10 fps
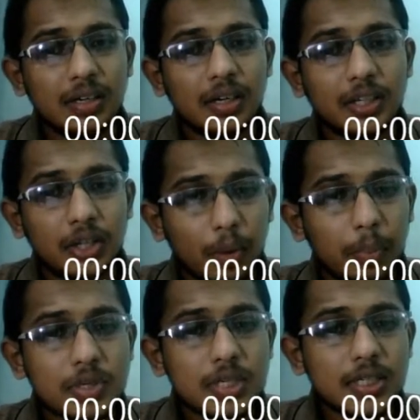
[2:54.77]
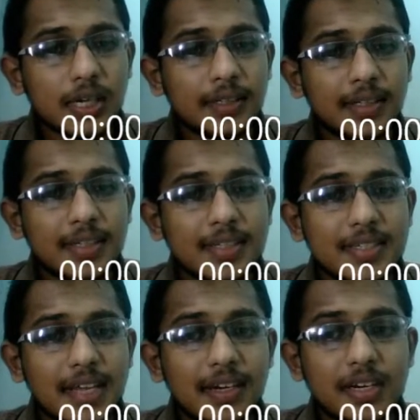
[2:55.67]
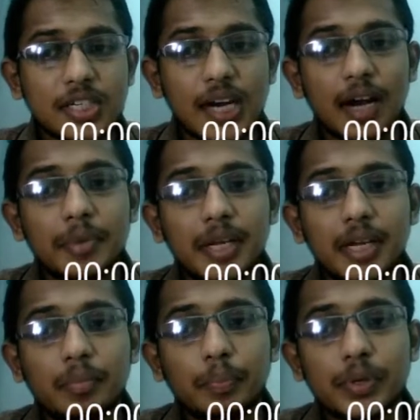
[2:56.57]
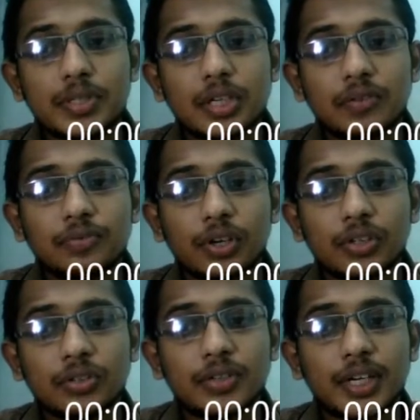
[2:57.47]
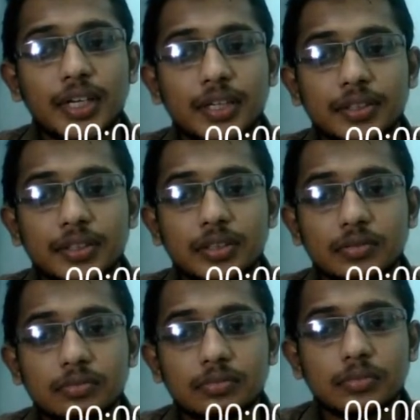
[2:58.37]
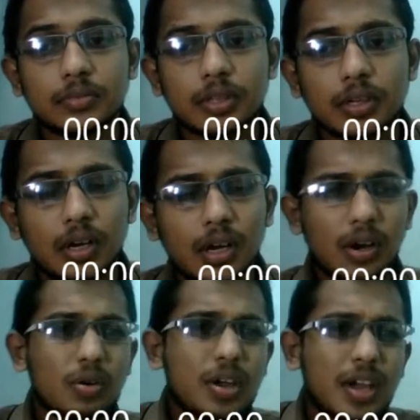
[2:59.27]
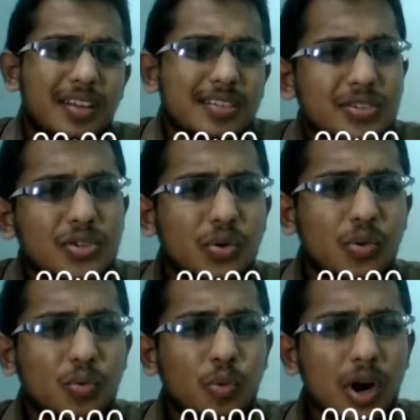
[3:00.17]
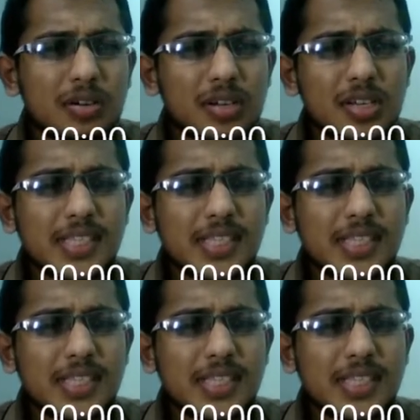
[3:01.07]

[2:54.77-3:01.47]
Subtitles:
in the opposite end, then the sender shall be imprisoned for 3 years. Okay, so what is